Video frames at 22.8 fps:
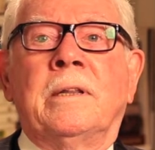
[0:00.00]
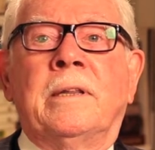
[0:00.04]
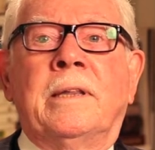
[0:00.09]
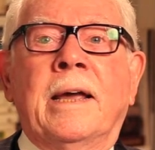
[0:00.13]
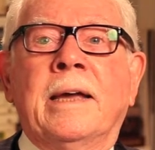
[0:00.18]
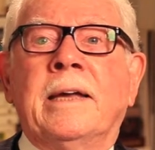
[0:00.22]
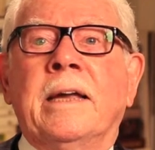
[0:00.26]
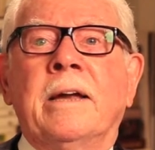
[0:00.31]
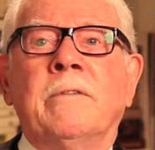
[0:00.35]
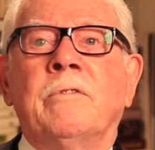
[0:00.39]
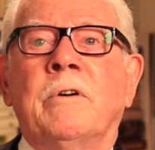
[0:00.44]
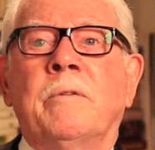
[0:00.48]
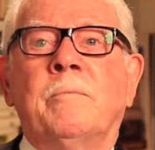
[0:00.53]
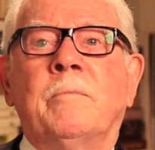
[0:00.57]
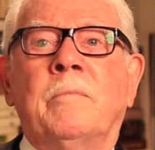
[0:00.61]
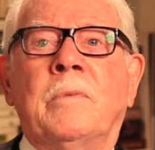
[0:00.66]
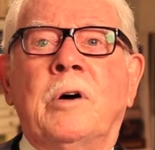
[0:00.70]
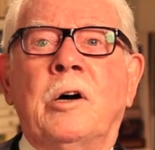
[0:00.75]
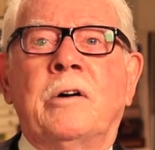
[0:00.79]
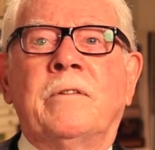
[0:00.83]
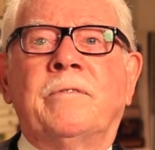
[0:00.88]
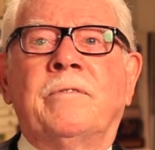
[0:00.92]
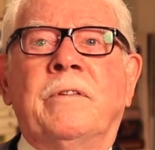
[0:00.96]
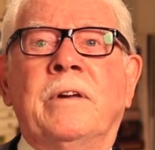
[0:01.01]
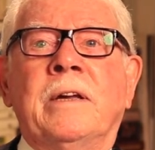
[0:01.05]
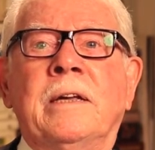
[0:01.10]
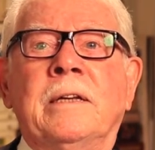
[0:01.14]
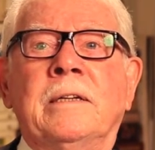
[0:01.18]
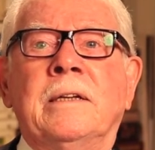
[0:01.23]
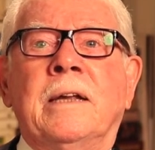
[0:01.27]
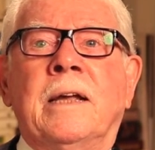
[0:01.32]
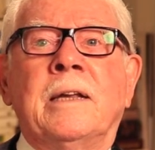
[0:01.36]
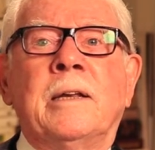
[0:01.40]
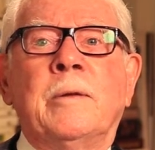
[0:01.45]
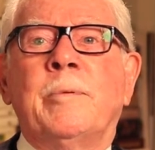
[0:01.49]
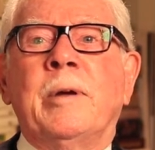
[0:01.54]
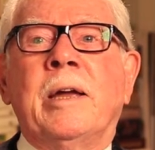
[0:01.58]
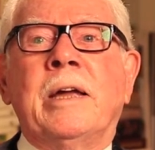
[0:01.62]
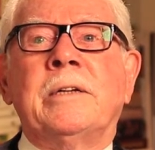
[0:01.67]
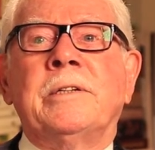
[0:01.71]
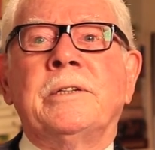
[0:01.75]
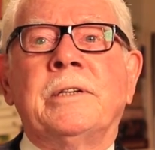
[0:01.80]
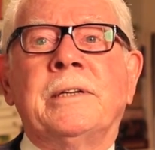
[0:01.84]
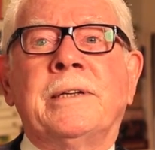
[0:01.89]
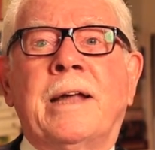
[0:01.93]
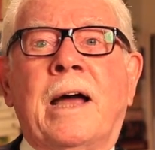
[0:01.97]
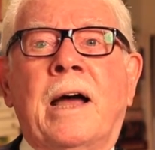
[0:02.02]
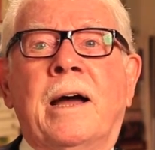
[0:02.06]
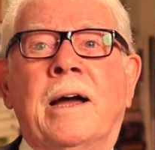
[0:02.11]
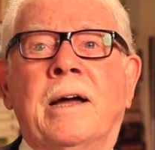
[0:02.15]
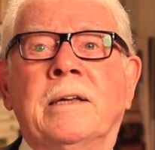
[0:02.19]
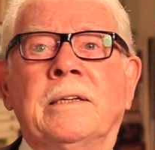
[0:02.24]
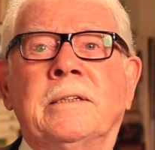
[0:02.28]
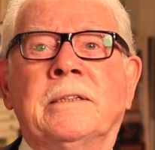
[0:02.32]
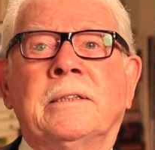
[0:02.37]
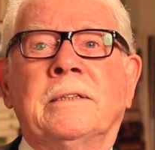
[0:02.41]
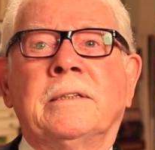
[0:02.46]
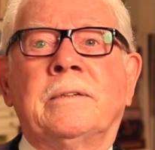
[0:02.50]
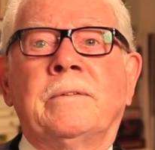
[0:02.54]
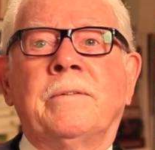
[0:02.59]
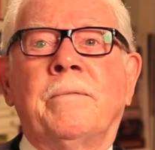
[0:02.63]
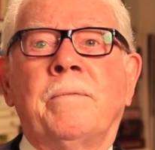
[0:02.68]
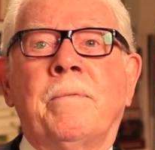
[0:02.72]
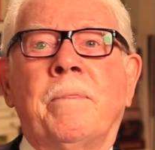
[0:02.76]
they give them morphine and the patient dies.